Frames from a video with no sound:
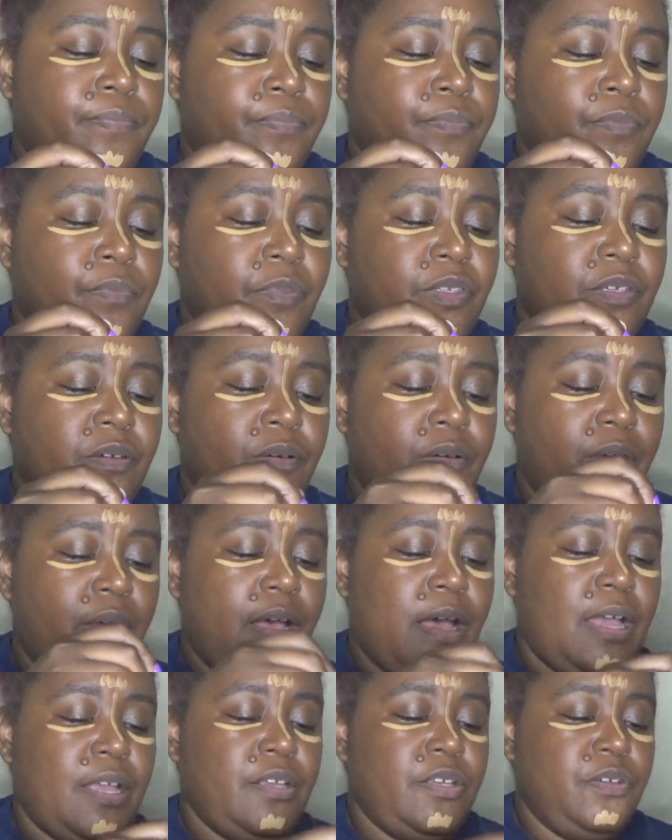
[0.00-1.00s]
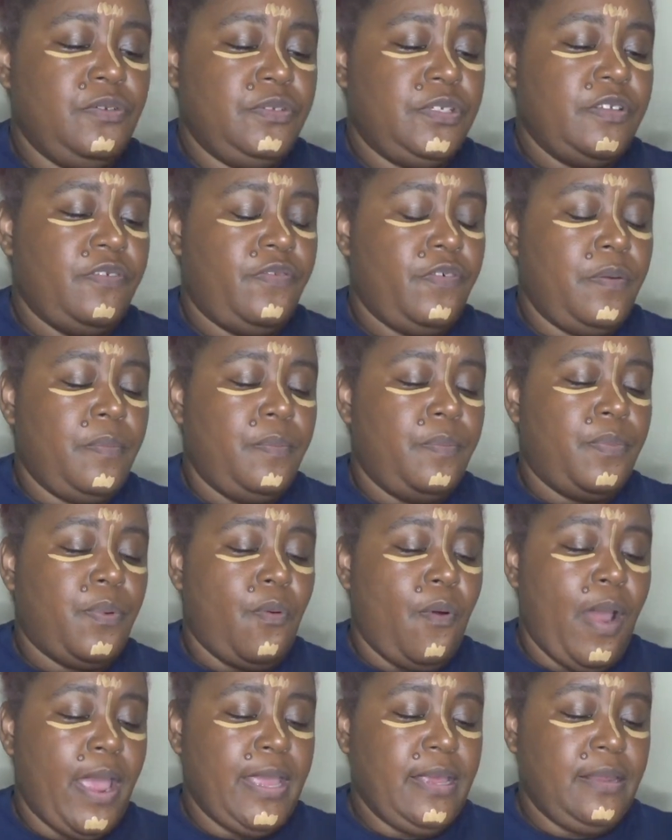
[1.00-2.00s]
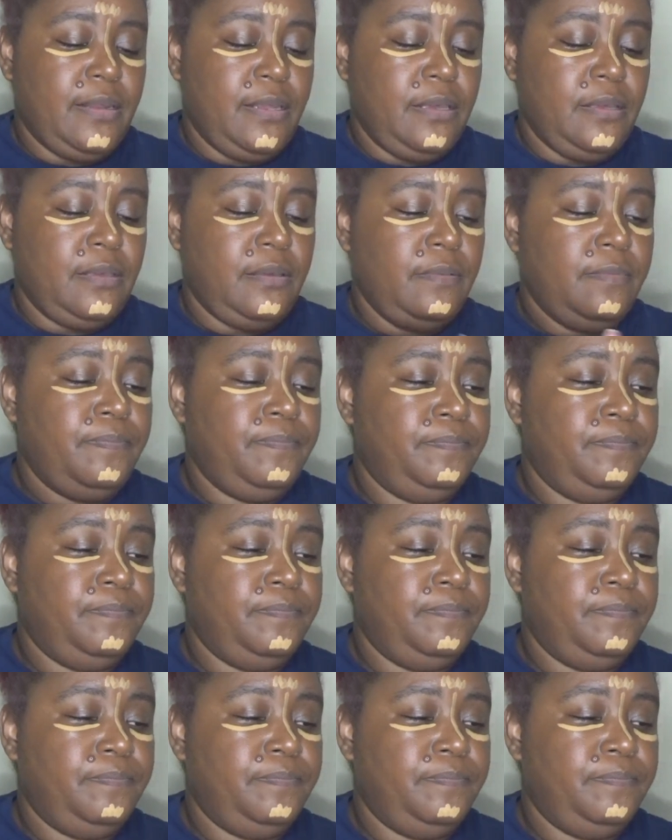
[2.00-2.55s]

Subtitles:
So I use it for brightening,